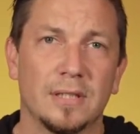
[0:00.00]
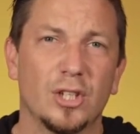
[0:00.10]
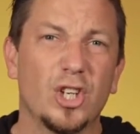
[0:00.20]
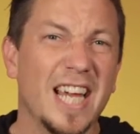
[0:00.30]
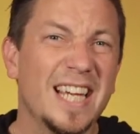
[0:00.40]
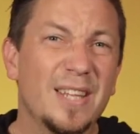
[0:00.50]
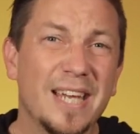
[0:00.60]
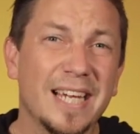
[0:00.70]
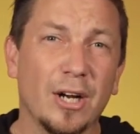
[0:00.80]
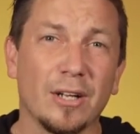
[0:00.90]
Could
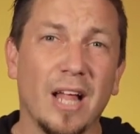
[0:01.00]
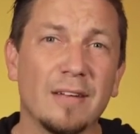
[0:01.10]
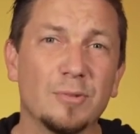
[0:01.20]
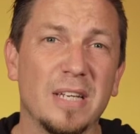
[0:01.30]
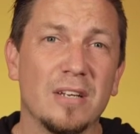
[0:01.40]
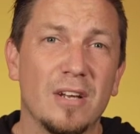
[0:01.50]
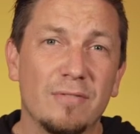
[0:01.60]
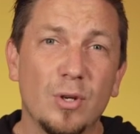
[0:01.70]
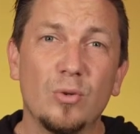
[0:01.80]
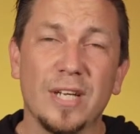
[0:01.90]
anything in our lives be
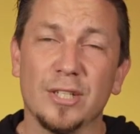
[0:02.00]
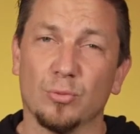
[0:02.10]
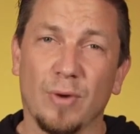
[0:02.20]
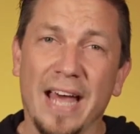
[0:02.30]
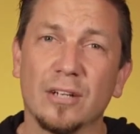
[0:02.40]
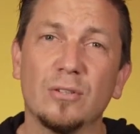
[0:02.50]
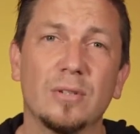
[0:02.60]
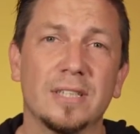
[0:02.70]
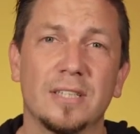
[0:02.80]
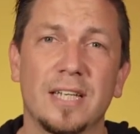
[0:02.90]
viewed as radical
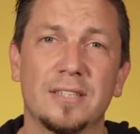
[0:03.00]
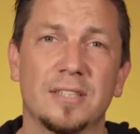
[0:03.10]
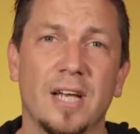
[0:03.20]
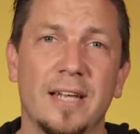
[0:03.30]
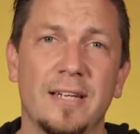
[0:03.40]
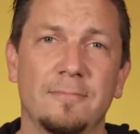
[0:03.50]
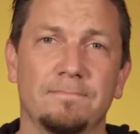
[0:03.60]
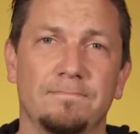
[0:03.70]
in today's society?